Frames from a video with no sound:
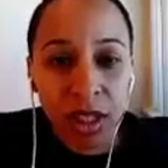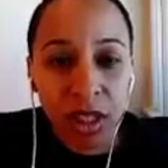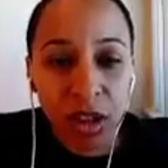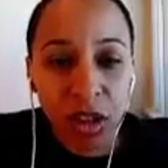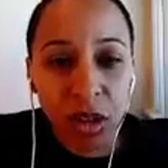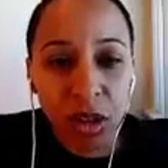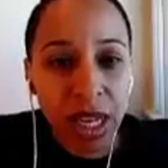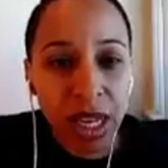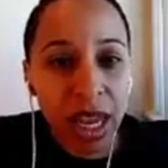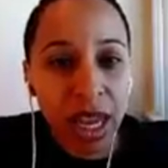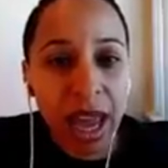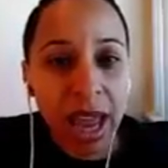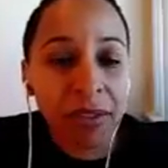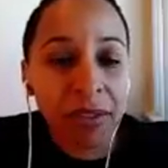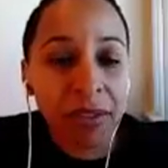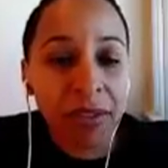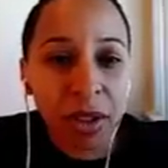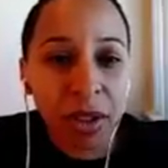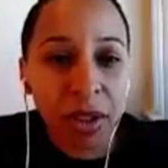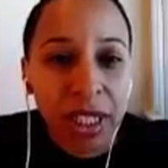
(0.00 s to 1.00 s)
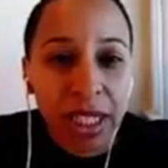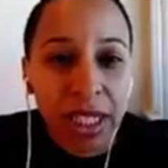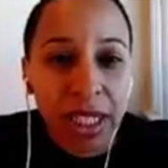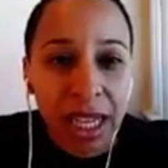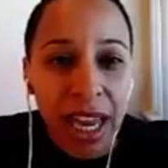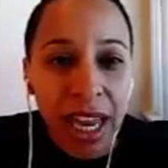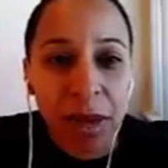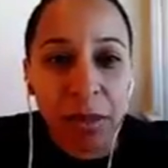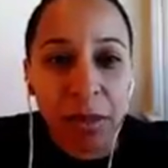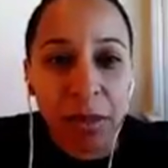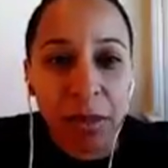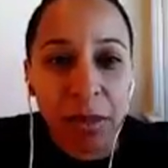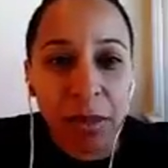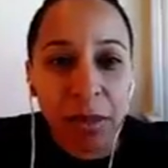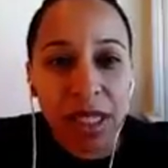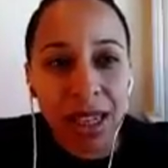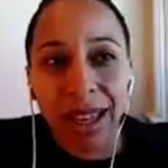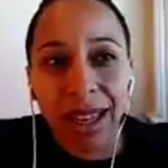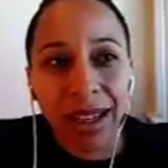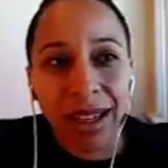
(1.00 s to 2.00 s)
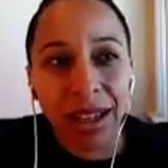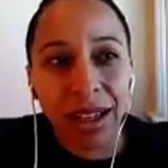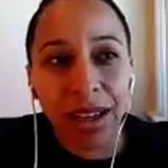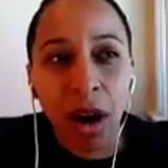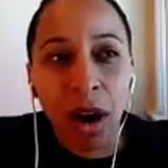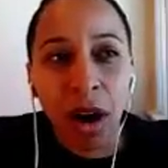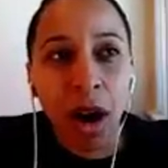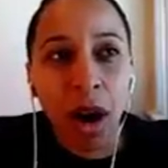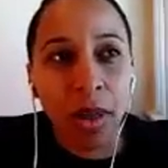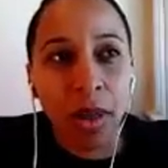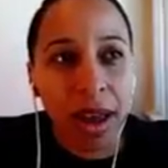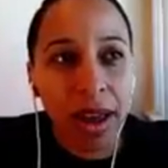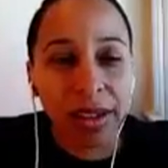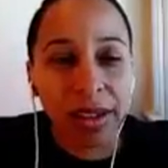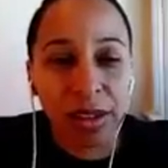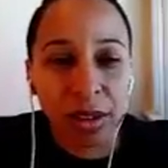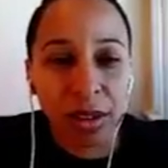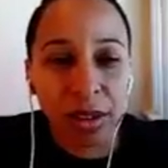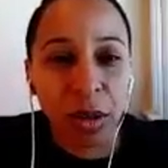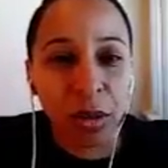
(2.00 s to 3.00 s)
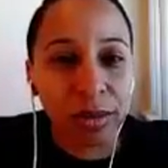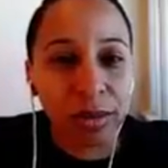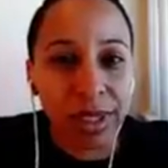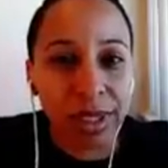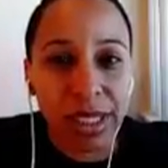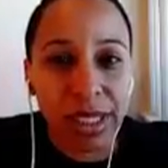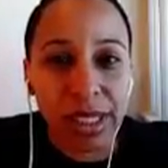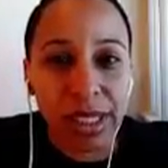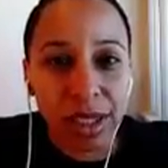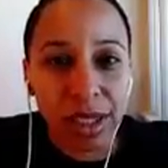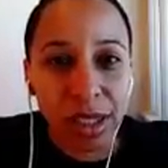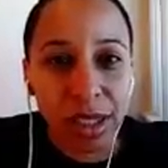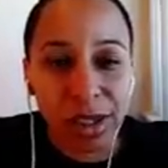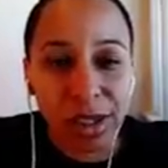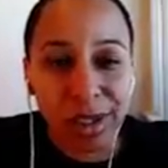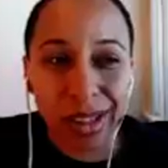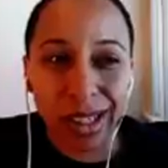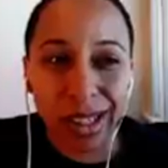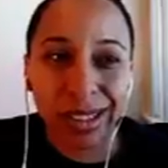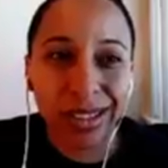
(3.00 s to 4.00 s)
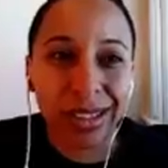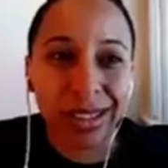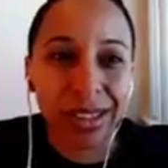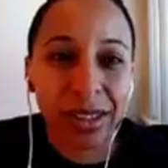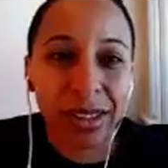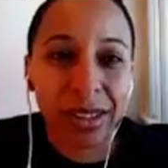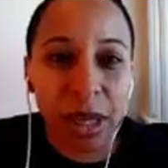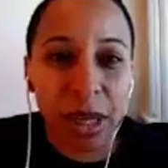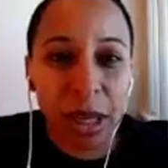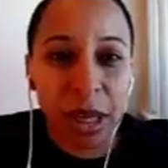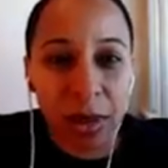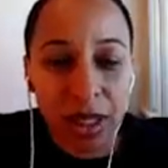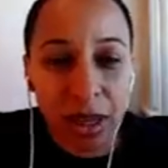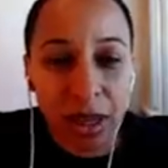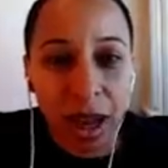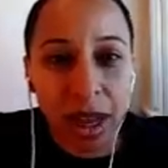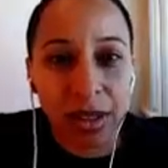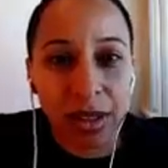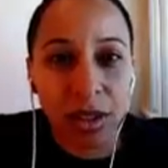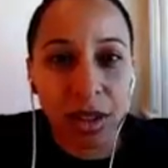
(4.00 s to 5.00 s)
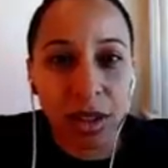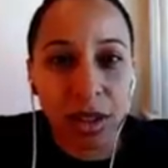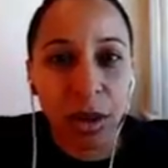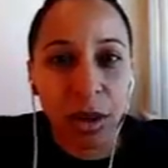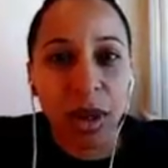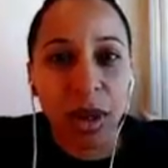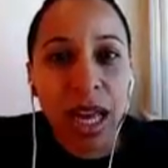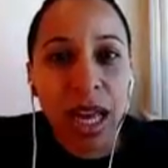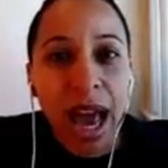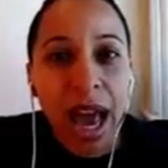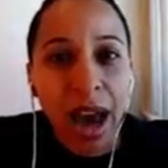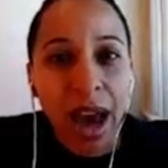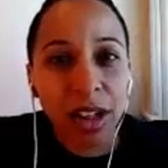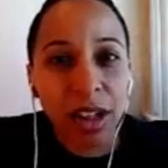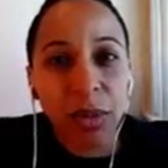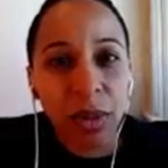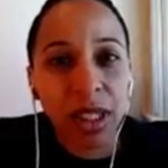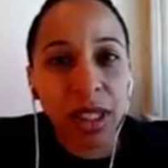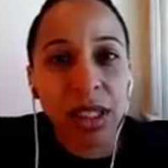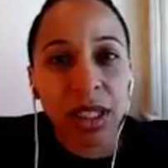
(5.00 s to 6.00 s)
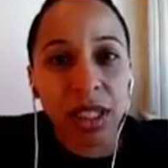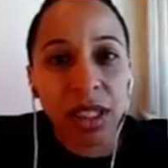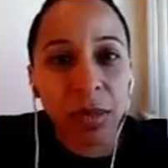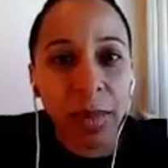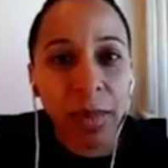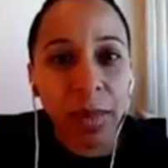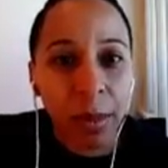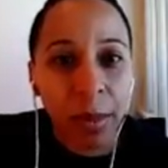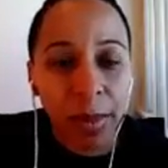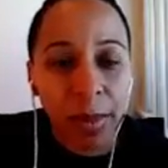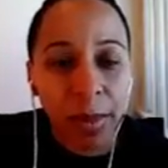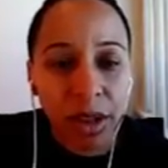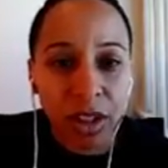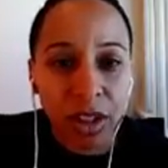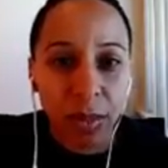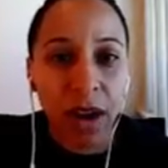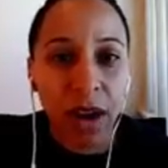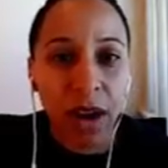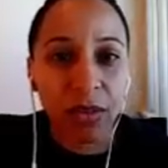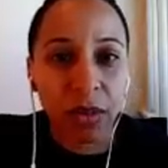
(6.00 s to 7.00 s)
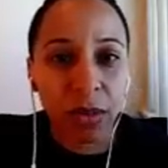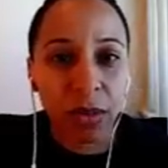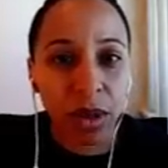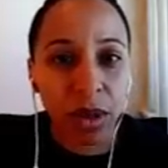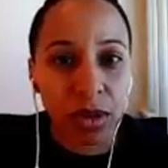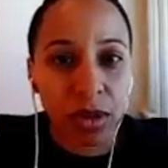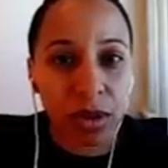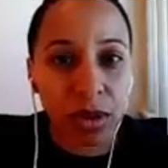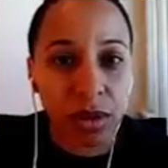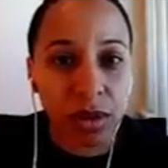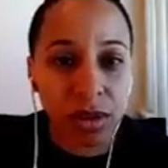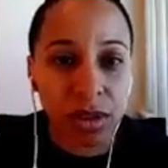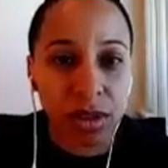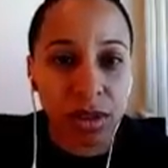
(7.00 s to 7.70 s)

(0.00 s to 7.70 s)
say after a game and see like a call that, the decision, you're like, oh, maybe not. So how do you mentally bounce back from those?